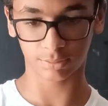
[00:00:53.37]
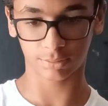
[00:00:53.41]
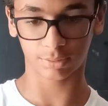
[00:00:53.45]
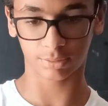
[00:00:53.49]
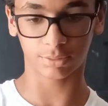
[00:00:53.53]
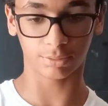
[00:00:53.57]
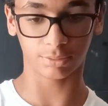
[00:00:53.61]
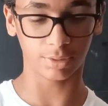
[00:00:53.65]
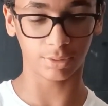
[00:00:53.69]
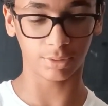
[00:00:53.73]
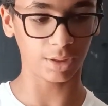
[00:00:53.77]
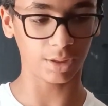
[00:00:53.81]

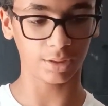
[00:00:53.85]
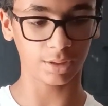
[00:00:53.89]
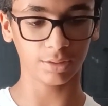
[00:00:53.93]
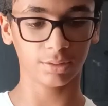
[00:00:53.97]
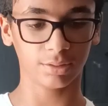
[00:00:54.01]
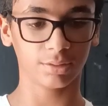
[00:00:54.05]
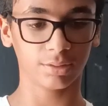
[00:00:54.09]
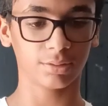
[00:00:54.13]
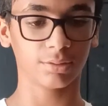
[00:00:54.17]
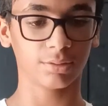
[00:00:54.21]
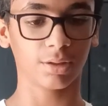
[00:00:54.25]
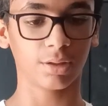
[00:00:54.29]
3
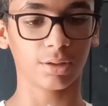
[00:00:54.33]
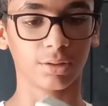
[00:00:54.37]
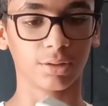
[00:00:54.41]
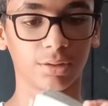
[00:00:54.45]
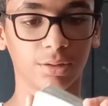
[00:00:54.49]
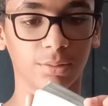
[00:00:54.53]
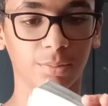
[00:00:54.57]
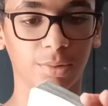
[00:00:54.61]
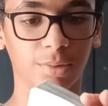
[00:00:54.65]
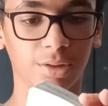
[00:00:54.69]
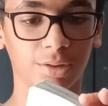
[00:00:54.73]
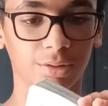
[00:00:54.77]
ace. Hang
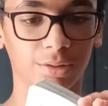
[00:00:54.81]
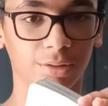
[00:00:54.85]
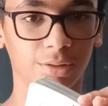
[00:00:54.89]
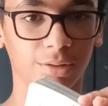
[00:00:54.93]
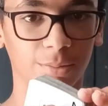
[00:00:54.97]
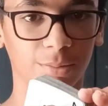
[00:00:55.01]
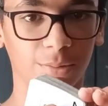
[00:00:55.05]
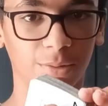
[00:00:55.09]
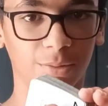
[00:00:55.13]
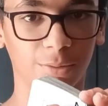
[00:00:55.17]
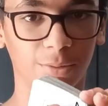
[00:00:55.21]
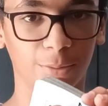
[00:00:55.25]
on, let me
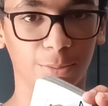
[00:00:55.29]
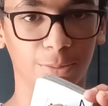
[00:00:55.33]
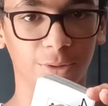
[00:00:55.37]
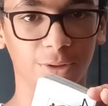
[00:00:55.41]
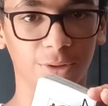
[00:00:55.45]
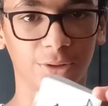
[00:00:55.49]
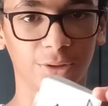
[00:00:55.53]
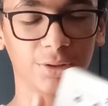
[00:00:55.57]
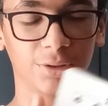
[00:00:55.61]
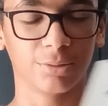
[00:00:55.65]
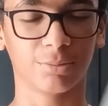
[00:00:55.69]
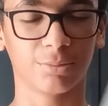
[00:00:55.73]

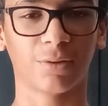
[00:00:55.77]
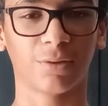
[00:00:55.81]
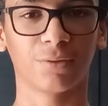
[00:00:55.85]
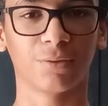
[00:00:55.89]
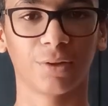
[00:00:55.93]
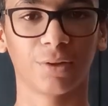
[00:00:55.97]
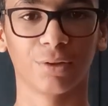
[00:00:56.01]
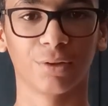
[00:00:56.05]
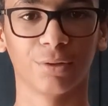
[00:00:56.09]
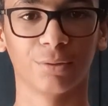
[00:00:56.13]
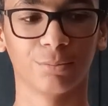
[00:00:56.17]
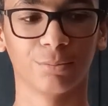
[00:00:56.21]
reposition my
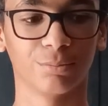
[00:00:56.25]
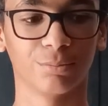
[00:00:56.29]
finger.